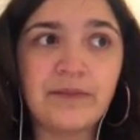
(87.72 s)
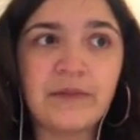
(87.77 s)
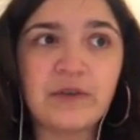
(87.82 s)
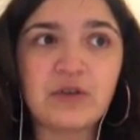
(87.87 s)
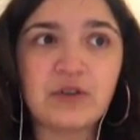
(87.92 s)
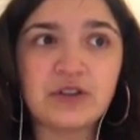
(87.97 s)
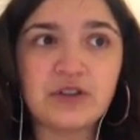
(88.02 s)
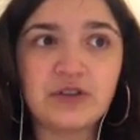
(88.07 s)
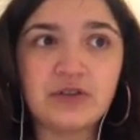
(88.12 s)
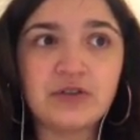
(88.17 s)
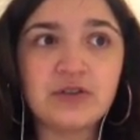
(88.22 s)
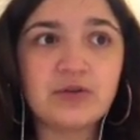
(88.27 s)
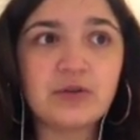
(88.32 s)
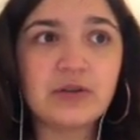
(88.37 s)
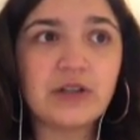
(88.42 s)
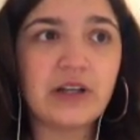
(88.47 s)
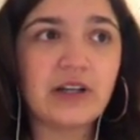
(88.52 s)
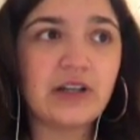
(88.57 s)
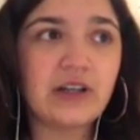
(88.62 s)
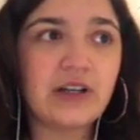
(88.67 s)
For students with
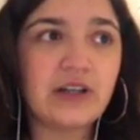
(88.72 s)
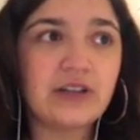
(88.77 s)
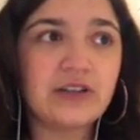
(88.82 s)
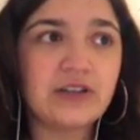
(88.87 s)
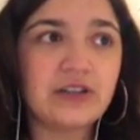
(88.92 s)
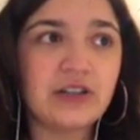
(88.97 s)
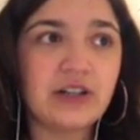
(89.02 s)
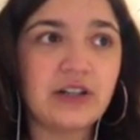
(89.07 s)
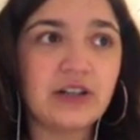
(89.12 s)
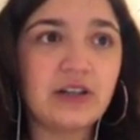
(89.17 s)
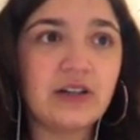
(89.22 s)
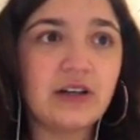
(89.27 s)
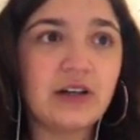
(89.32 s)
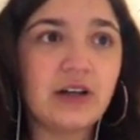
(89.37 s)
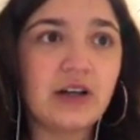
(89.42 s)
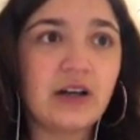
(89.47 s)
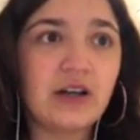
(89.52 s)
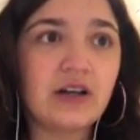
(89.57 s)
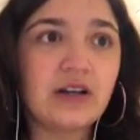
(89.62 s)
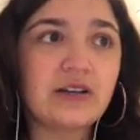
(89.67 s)
ADHD,
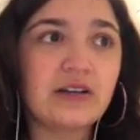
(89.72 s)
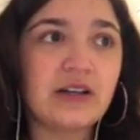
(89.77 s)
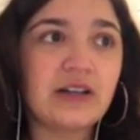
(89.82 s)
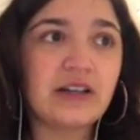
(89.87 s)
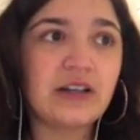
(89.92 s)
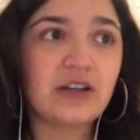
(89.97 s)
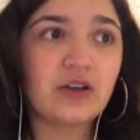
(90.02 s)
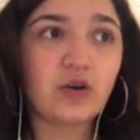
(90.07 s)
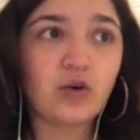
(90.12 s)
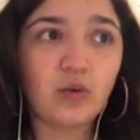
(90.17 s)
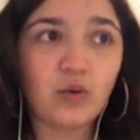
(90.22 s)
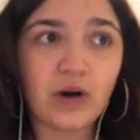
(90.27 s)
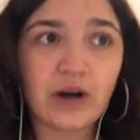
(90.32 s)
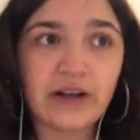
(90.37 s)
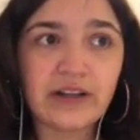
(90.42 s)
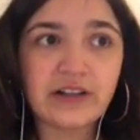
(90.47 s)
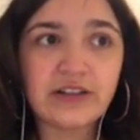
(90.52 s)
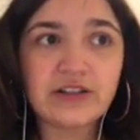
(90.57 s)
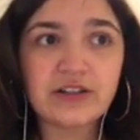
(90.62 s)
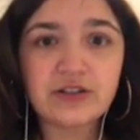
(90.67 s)
they need a
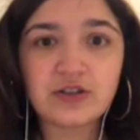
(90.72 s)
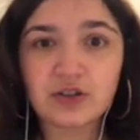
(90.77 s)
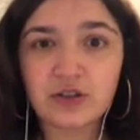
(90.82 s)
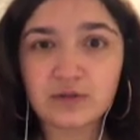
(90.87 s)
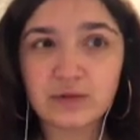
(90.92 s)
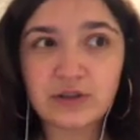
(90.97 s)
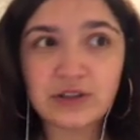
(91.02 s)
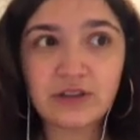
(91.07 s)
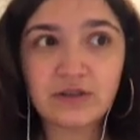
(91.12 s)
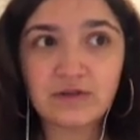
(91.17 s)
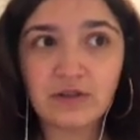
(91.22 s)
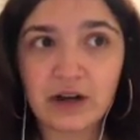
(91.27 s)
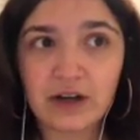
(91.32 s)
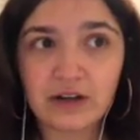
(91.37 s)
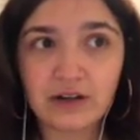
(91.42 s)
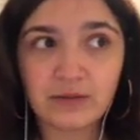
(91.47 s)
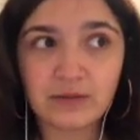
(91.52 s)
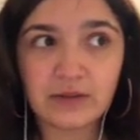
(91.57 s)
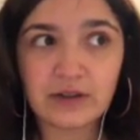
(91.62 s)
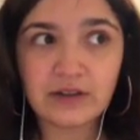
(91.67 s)
quiet, determined
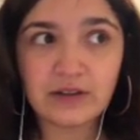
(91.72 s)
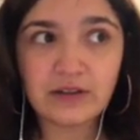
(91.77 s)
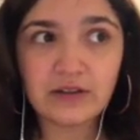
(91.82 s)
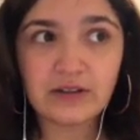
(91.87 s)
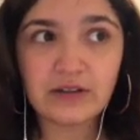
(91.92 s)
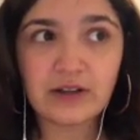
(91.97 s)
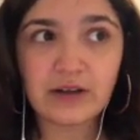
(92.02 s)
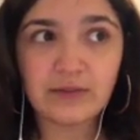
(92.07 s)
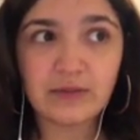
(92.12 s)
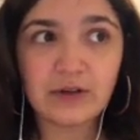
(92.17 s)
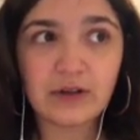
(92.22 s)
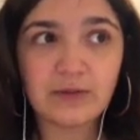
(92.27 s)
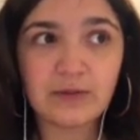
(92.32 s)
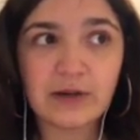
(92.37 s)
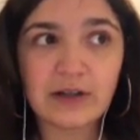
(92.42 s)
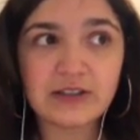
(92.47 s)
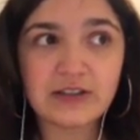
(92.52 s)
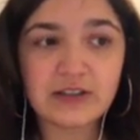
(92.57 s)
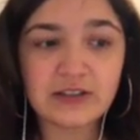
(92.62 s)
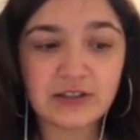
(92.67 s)
environment that
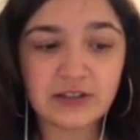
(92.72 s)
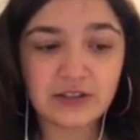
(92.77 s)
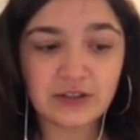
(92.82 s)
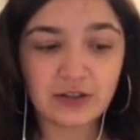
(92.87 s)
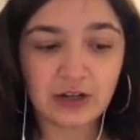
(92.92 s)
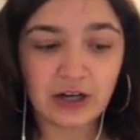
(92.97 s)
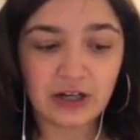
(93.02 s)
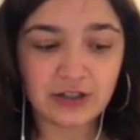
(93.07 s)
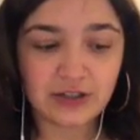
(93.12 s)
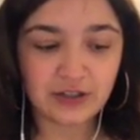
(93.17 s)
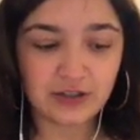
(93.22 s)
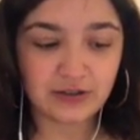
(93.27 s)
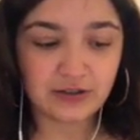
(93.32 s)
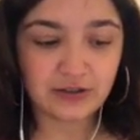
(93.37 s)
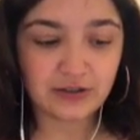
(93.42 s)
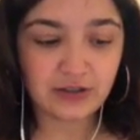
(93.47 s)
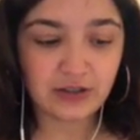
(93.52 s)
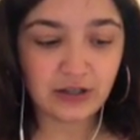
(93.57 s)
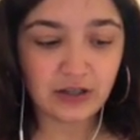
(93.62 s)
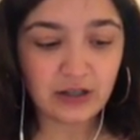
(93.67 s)
minimizes distractions.
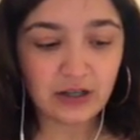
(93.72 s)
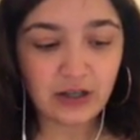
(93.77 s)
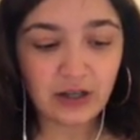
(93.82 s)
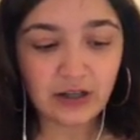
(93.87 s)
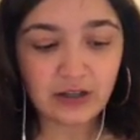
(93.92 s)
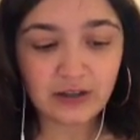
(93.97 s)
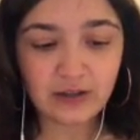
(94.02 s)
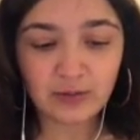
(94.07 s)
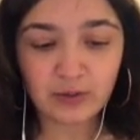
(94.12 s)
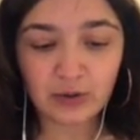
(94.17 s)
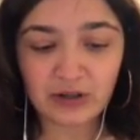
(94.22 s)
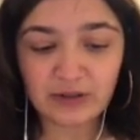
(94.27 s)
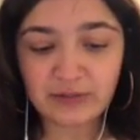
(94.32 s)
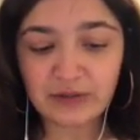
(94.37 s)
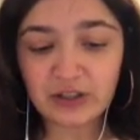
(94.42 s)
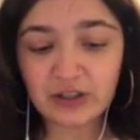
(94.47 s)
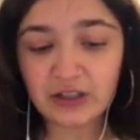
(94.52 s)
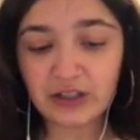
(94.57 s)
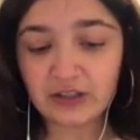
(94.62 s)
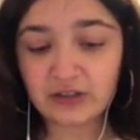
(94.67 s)
The
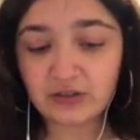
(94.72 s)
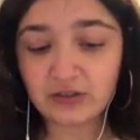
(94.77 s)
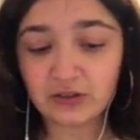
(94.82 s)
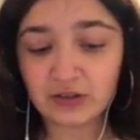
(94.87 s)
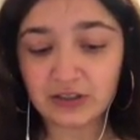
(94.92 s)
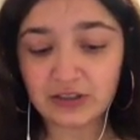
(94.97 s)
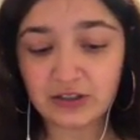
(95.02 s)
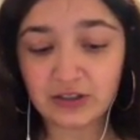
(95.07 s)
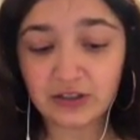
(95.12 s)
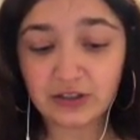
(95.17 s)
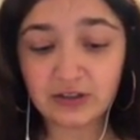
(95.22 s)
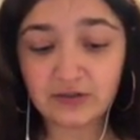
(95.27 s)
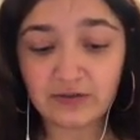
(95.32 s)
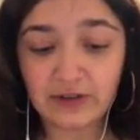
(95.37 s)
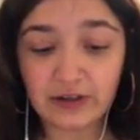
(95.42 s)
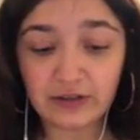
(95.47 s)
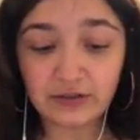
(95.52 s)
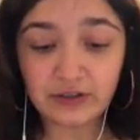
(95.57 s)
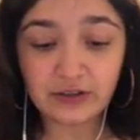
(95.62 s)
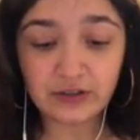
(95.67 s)
primary characteristics
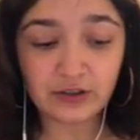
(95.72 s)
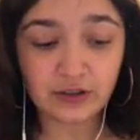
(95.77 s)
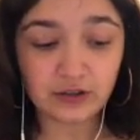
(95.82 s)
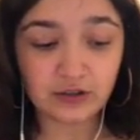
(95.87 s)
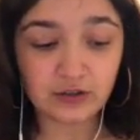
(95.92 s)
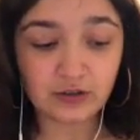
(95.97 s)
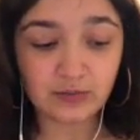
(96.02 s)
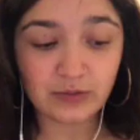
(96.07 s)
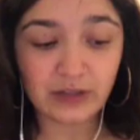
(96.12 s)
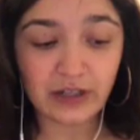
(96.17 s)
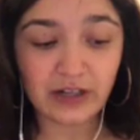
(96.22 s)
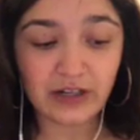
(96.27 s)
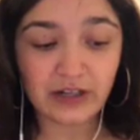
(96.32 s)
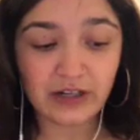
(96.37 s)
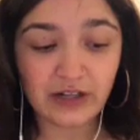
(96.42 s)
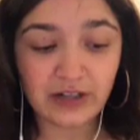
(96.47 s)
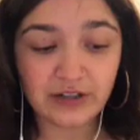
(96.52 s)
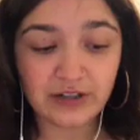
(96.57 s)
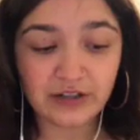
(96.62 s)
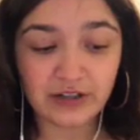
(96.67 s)
found in children with
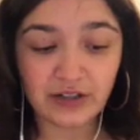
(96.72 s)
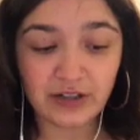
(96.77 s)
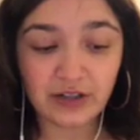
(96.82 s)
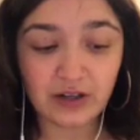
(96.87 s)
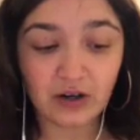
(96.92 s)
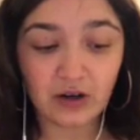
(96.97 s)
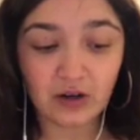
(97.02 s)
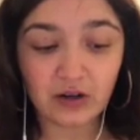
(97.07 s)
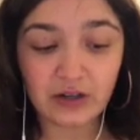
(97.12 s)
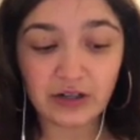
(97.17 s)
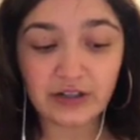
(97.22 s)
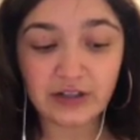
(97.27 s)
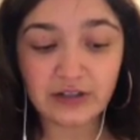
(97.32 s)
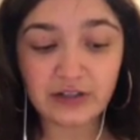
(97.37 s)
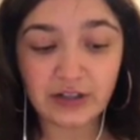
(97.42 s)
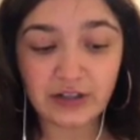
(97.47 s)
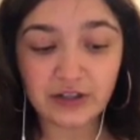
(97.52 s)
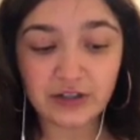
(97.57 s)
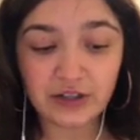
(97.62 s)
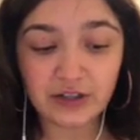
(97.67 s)
ADHD are
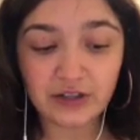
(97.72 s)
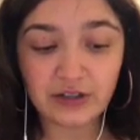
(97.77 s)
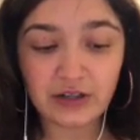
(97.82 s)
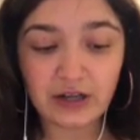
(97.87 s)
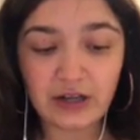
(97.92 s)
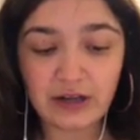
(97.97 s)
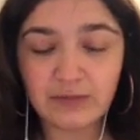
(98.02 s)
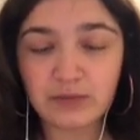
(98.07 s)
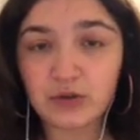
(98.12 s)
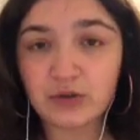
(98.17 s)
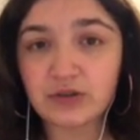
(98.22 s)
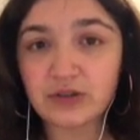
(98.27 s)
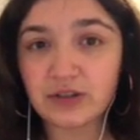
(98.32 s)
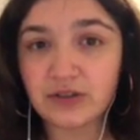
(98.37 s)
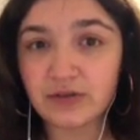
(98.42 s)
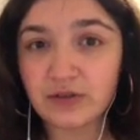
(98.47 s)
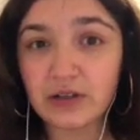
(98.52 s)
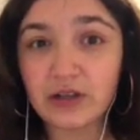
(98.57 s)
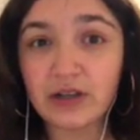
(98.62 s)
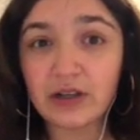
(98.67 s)
inattention,
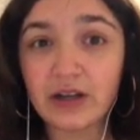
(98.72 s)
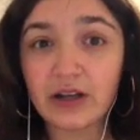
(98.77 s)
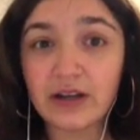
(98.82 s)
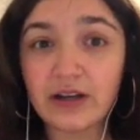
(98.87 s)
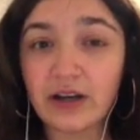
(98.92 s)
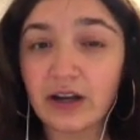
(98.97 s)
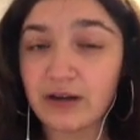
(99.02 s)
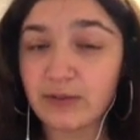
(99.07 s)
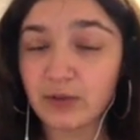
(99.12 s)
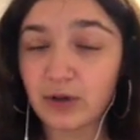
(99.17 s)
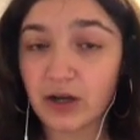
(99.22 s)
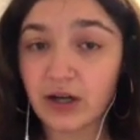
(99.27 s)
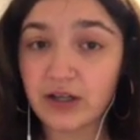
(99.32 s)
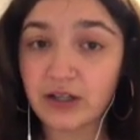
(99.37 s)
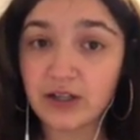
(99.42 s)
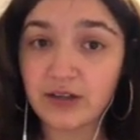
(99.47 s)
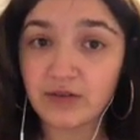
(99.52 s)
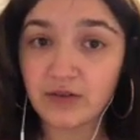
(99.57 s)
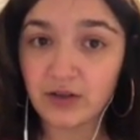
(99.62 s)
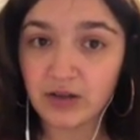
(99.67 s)
impulsivity, and
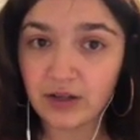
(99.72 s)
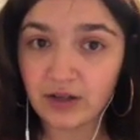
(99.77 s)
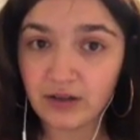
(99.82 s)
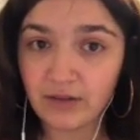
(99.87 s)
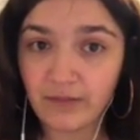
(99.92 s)
hyperactivity.